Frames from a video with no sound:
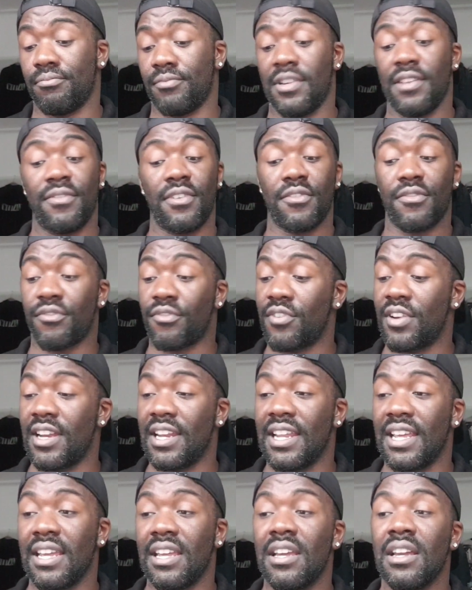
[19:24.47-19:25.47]
Live it
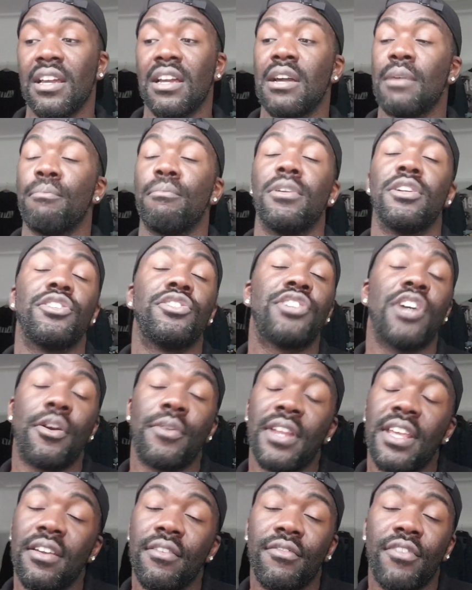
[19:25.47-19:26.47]
freely. But
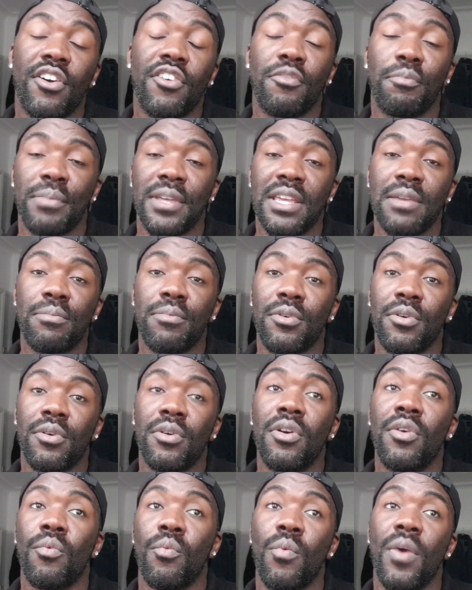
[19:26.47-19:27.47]
don't involve
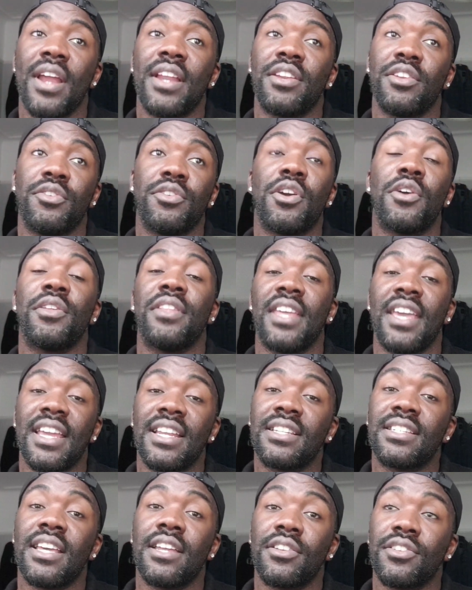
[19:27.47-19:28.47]
people when you know their
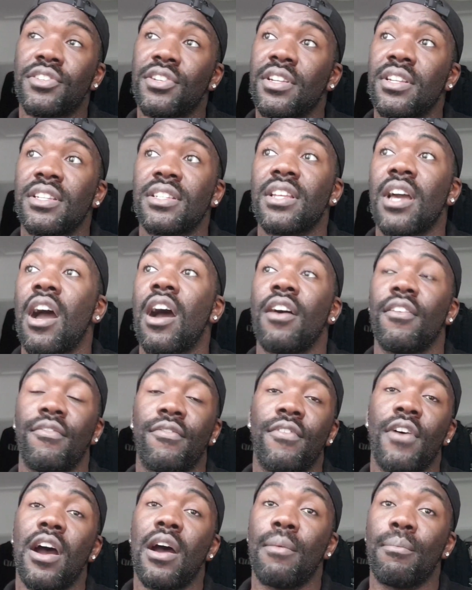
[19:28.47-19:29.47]
intentions are
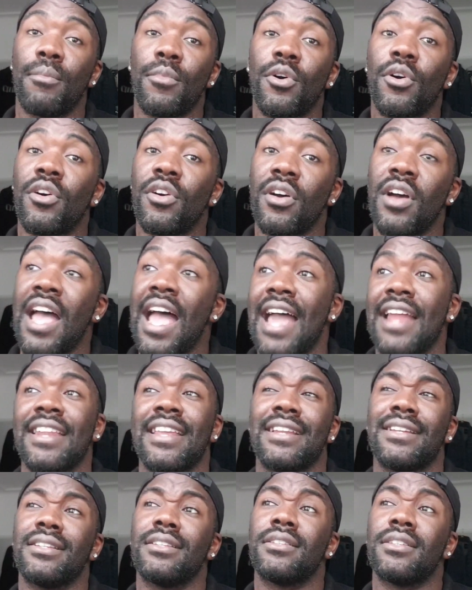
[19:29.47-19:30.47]
far more and
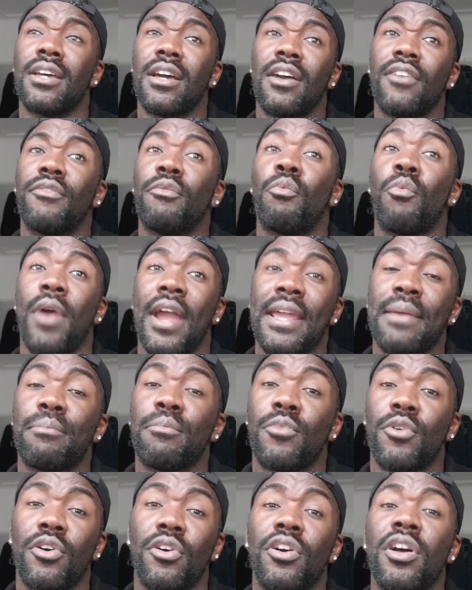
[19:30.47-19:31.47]
they deserve way
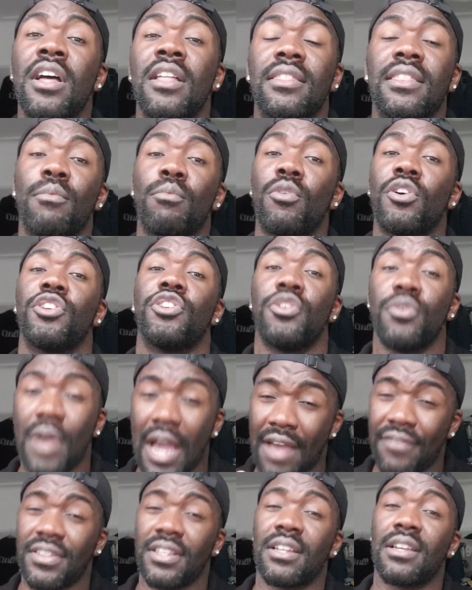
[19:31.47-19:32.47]
more than what you
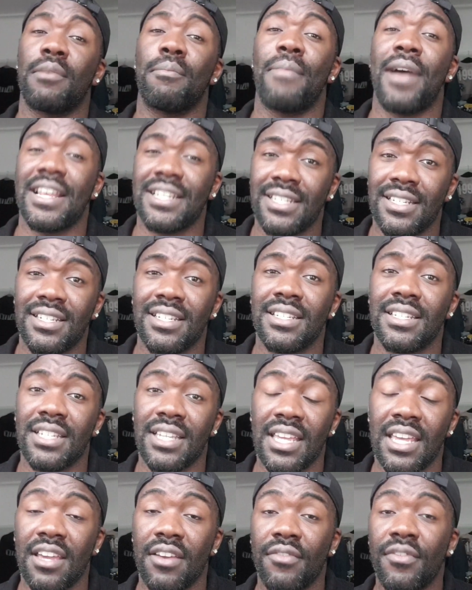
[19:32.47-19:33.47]
have the capacity
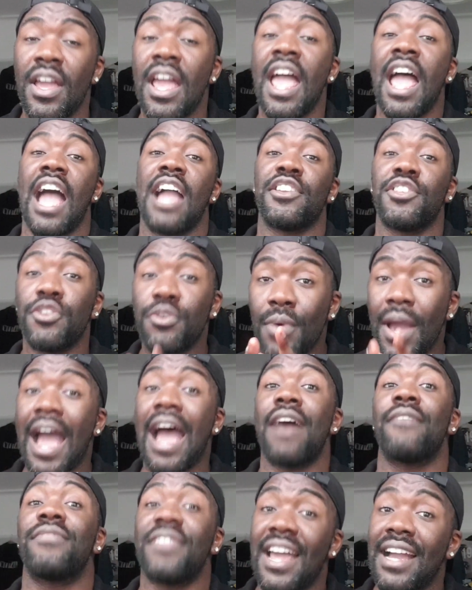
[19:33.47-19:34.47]
to give. And you
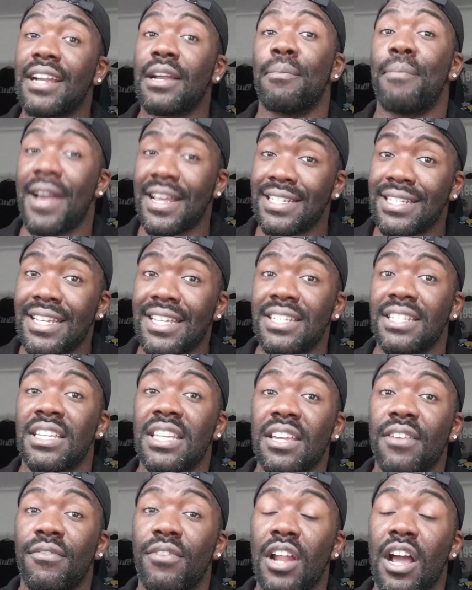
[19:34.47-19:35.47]
have that capacity to
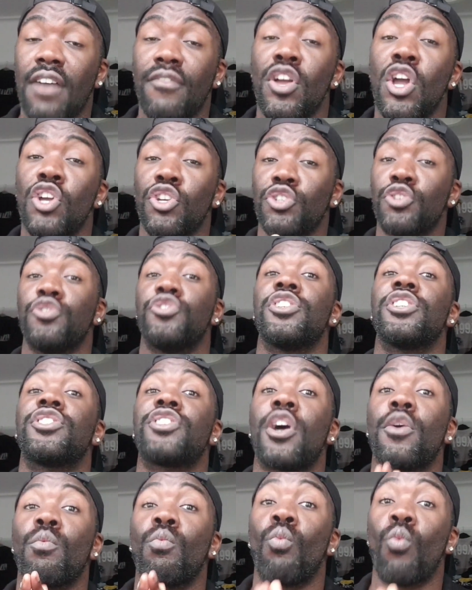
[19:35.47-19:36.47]
give love. You just
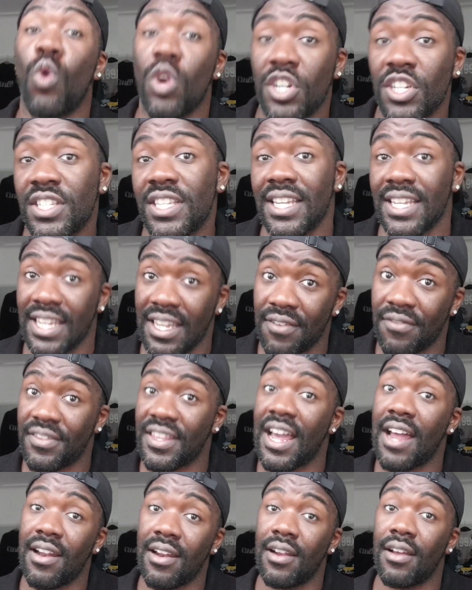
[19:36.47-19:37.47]
don't want to give
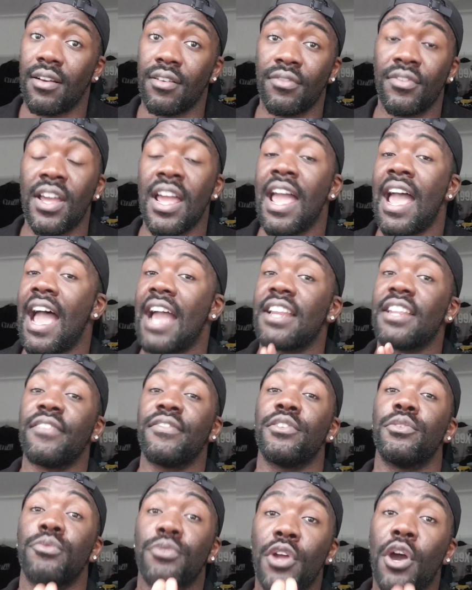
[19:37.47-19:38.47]
that love. And
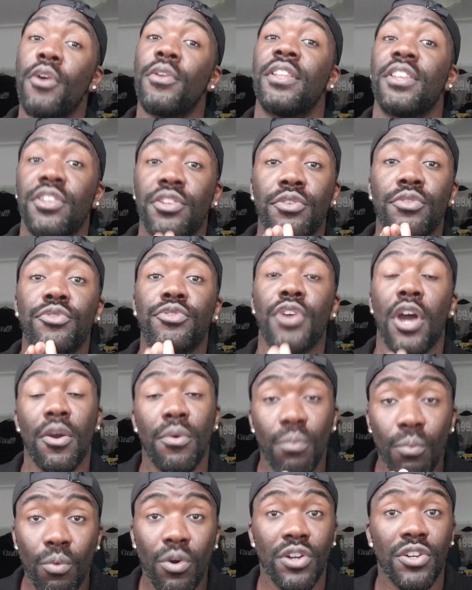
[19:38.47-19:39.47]
if you know that you
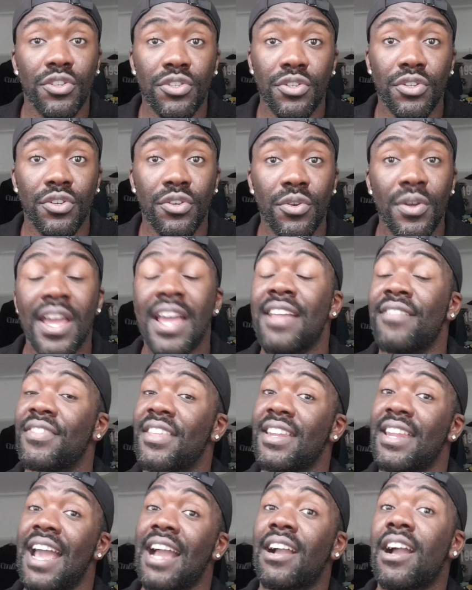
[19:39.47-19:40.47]
don't want to,
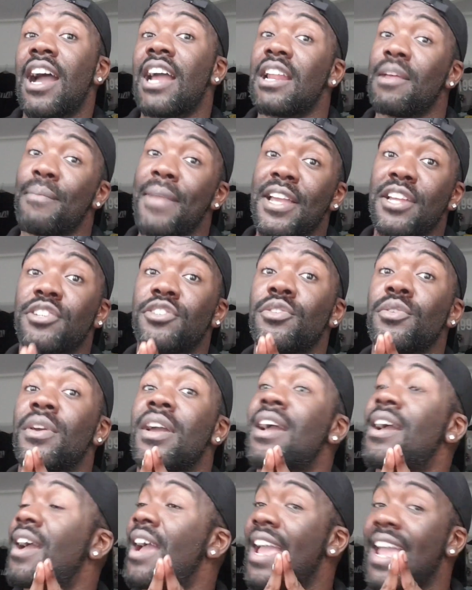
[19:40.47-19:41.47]
then that kind of makes you
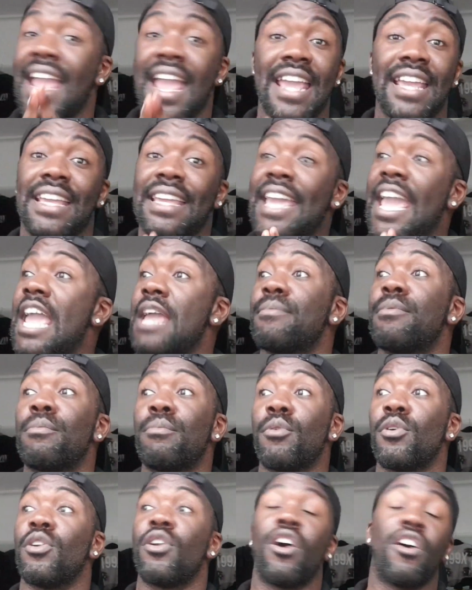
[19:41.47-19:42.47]

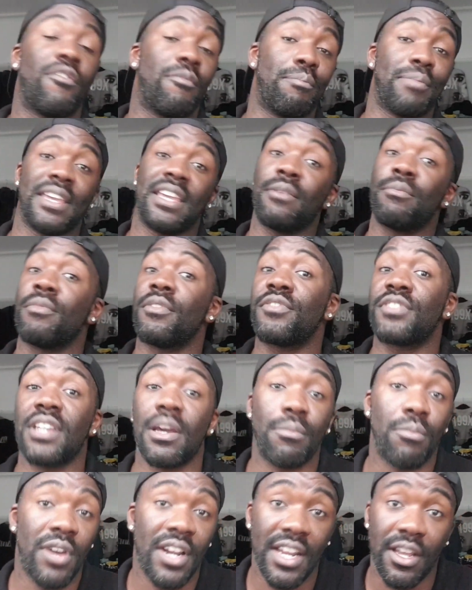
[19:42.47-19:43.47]
incapable of being with
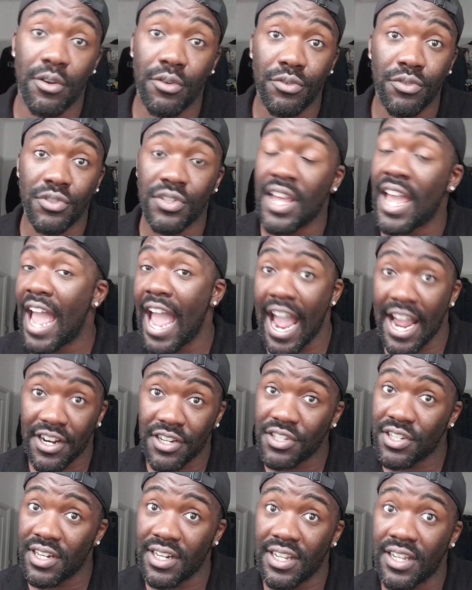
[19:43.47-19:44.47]
someone else,
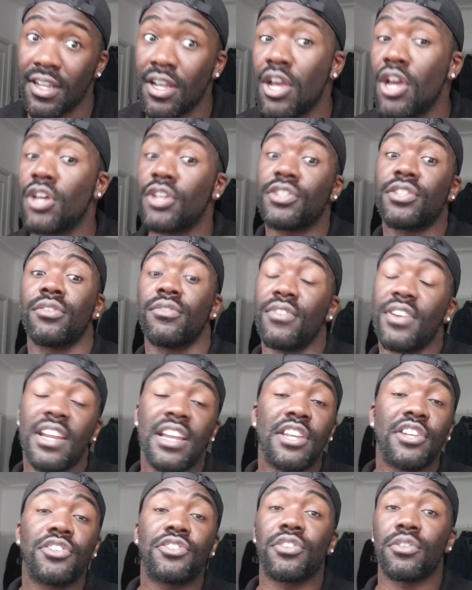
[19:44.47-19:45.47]
actually. So
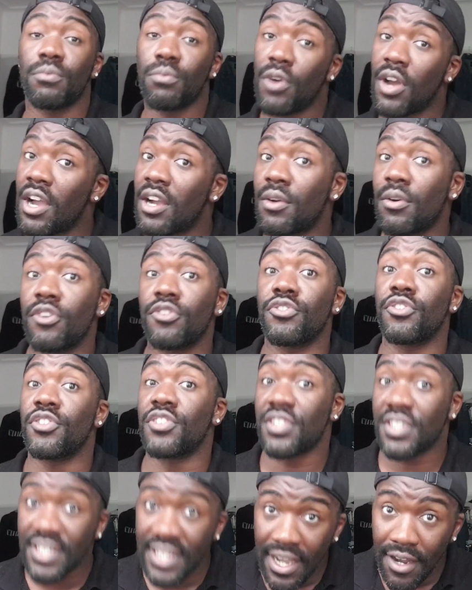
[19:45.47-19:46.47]
really, you should work on
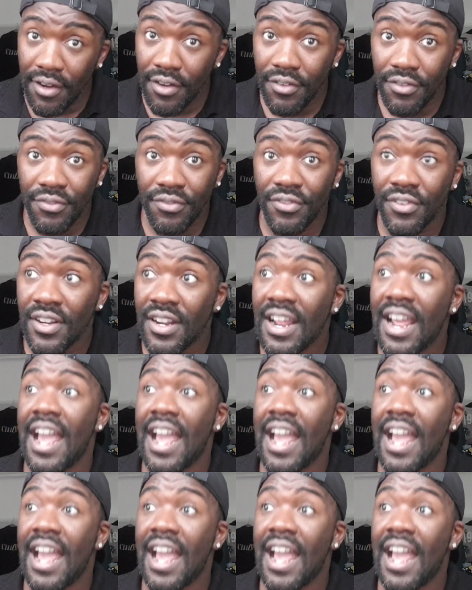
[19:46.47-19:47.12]
yourself